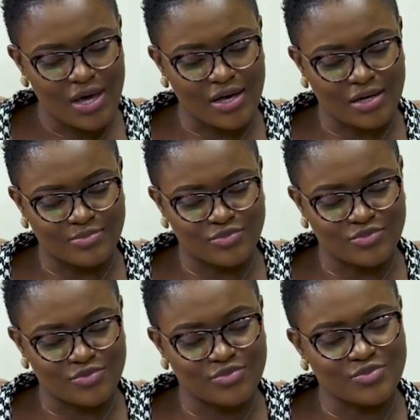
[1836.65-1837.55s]
um,
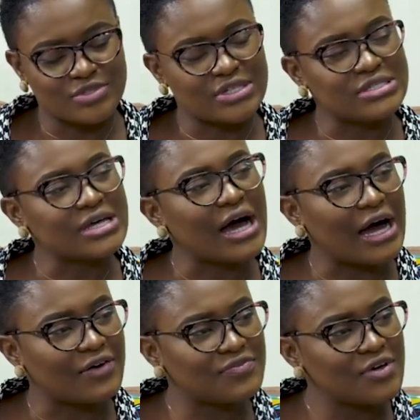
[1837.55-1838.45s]
do students
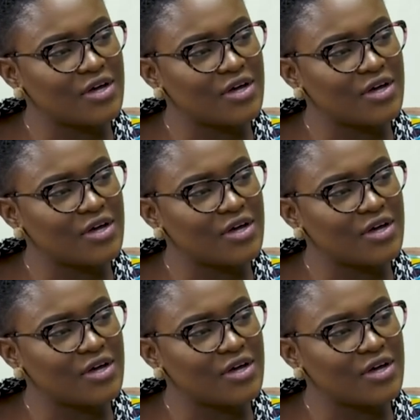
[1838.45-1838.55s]
have